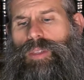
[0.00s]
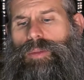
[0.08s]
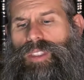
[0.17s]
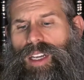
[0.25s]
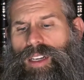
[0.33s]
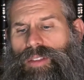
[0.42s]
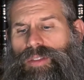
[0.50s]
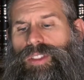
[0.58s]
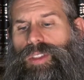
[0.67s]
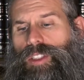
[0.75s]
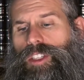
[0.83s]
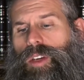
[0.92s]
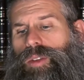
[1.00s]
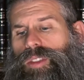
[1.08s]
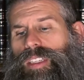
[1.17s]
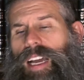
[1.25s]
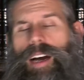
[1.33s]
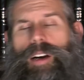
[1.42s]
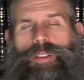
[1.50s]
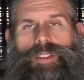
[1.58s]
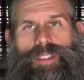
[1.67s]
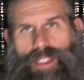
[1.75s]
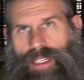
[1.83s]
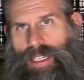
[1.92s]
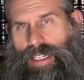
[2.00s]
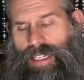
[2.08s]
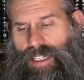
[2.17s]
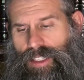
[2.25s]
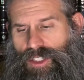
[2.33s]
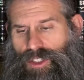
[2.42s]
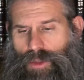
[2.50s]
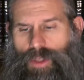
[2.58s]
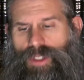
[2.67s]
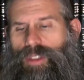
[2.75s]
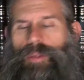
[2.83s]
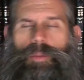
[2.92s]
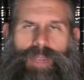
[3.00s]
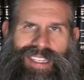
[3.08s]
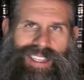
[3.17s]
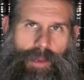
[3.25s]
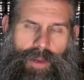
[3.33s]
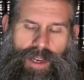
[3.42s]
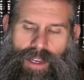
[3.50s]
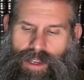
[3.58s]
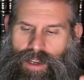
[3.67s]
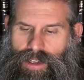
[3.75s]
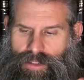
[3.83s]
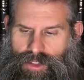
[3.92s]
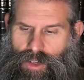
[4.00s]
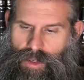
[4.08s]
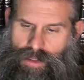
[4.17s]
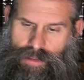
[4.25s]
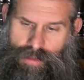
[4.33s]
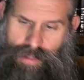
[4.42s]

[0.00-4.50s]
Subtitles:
themselves the chosen house in Jerusalem. Beit HaBchira, it's called.